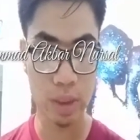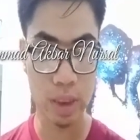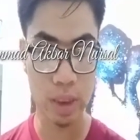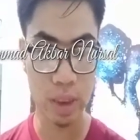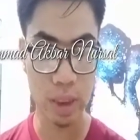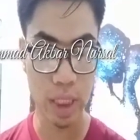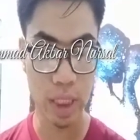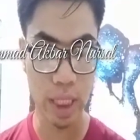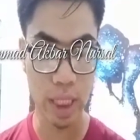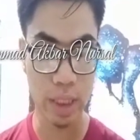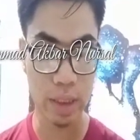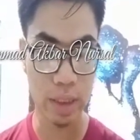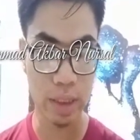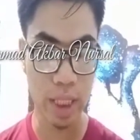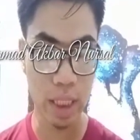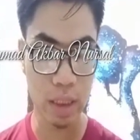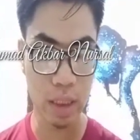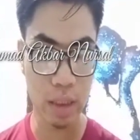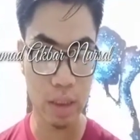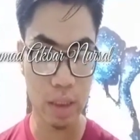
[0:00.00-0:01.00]
and
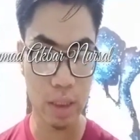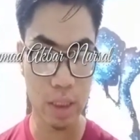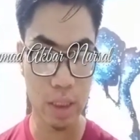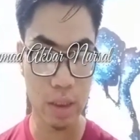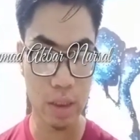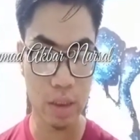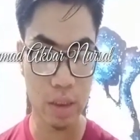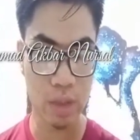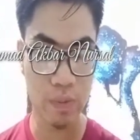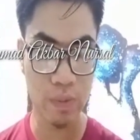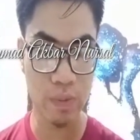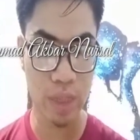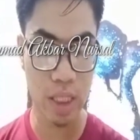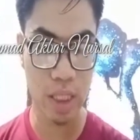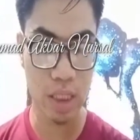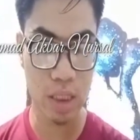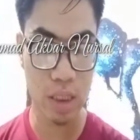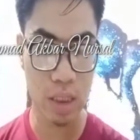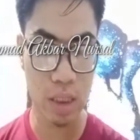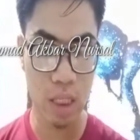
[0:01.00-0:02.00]
that their
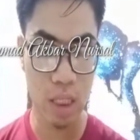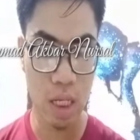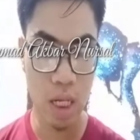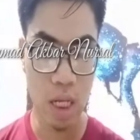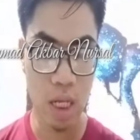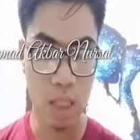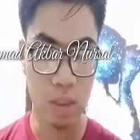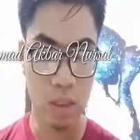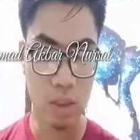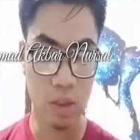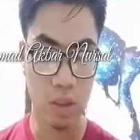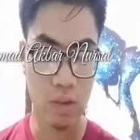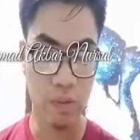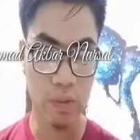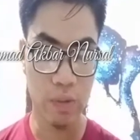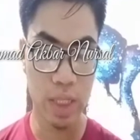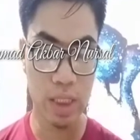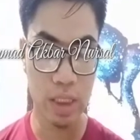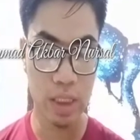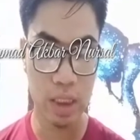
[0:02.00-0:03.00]
surface
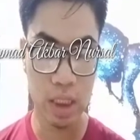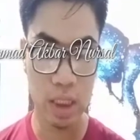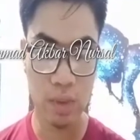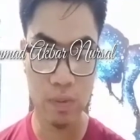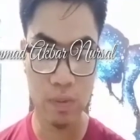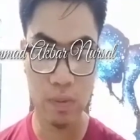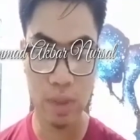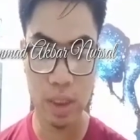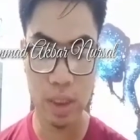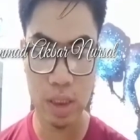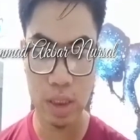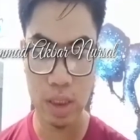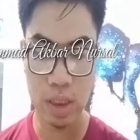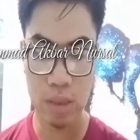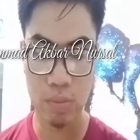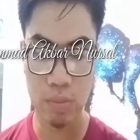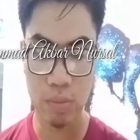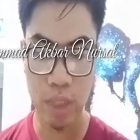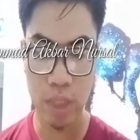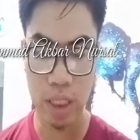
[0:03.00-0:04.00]
difference
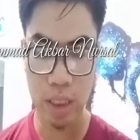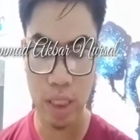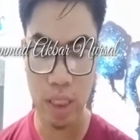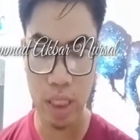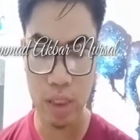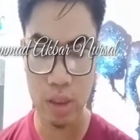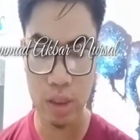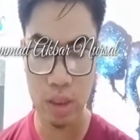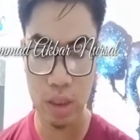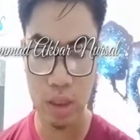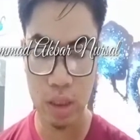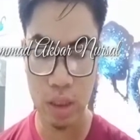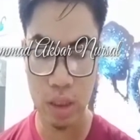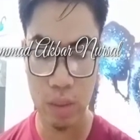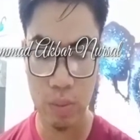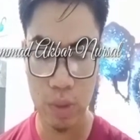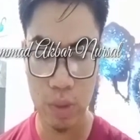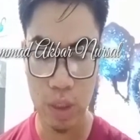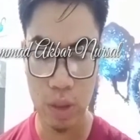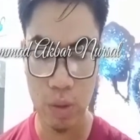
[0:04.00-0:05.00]
might actually
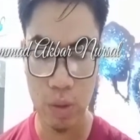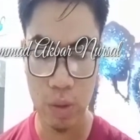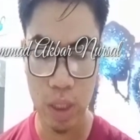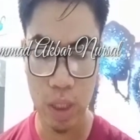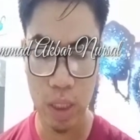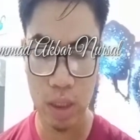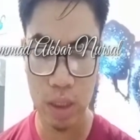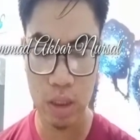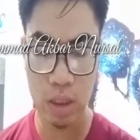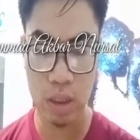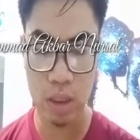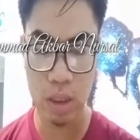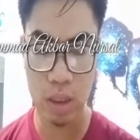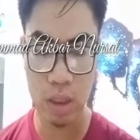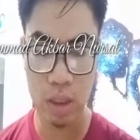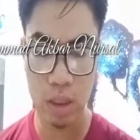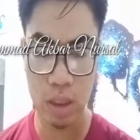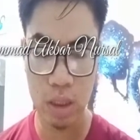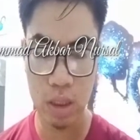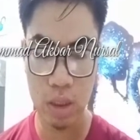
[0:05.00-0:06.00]
be quite
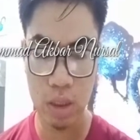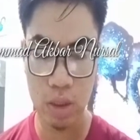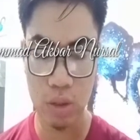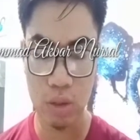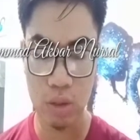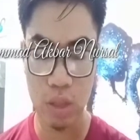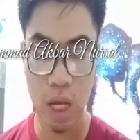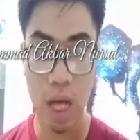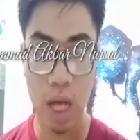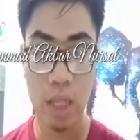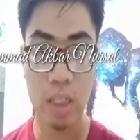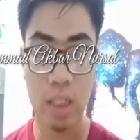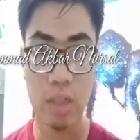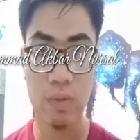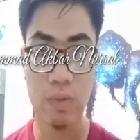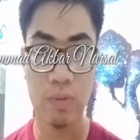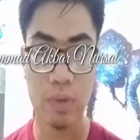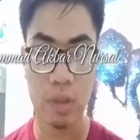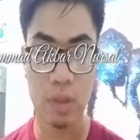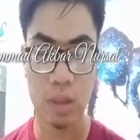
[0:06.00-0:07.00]

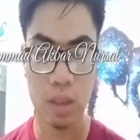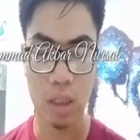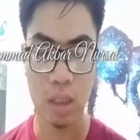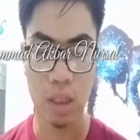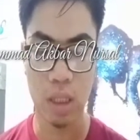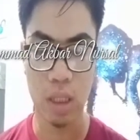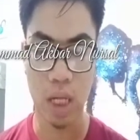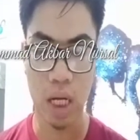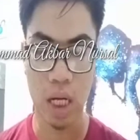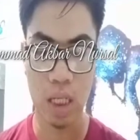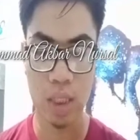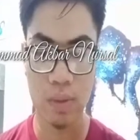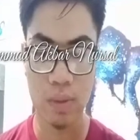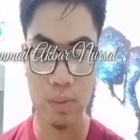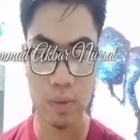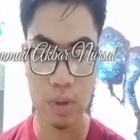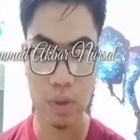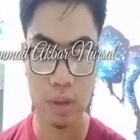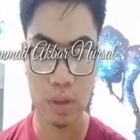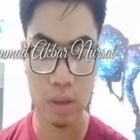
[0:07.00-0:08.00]
unimportant.
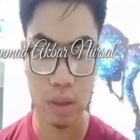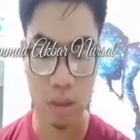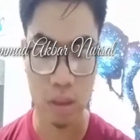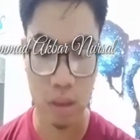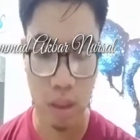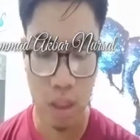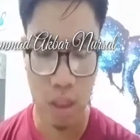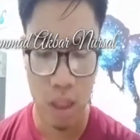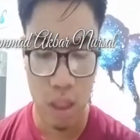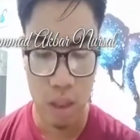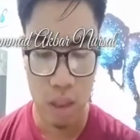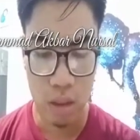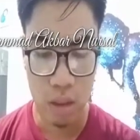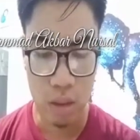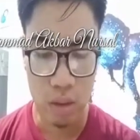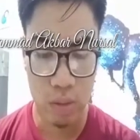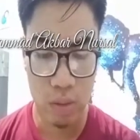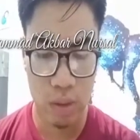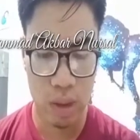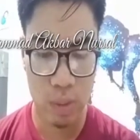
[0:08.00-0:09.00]
The
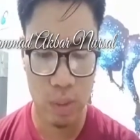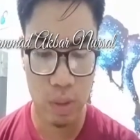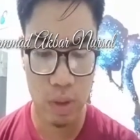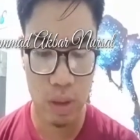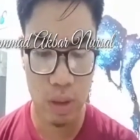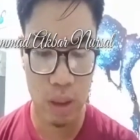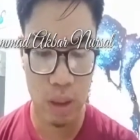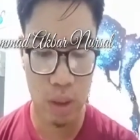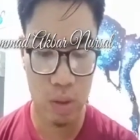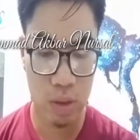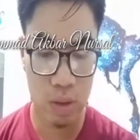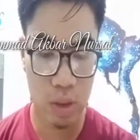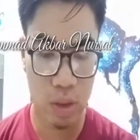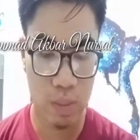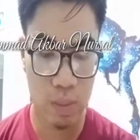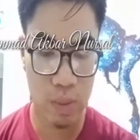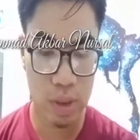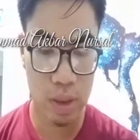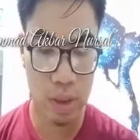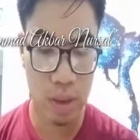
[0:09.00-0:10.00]
quest for language
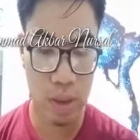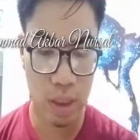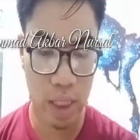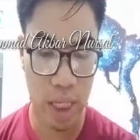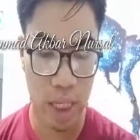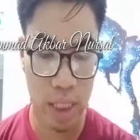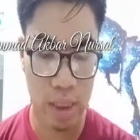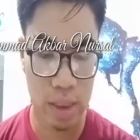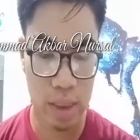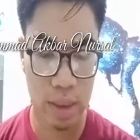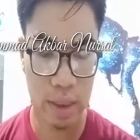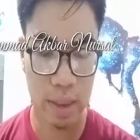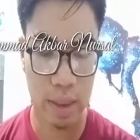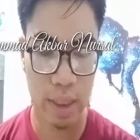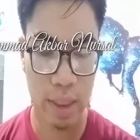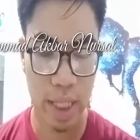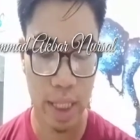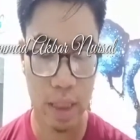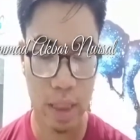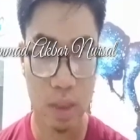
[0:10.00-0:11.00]
universal has
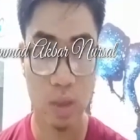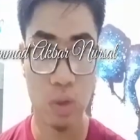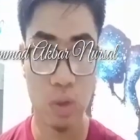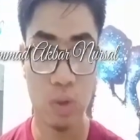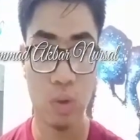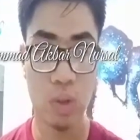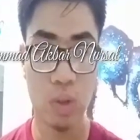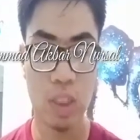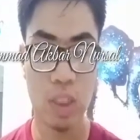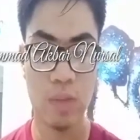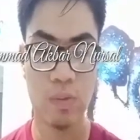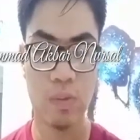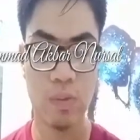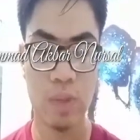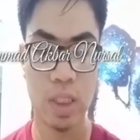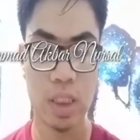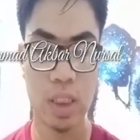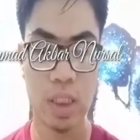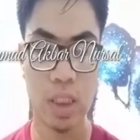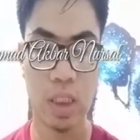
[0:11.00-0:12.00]
take two
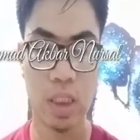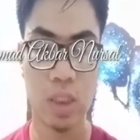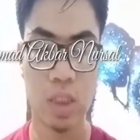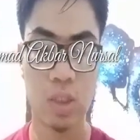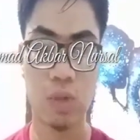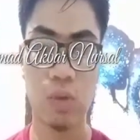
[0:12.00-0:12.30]
different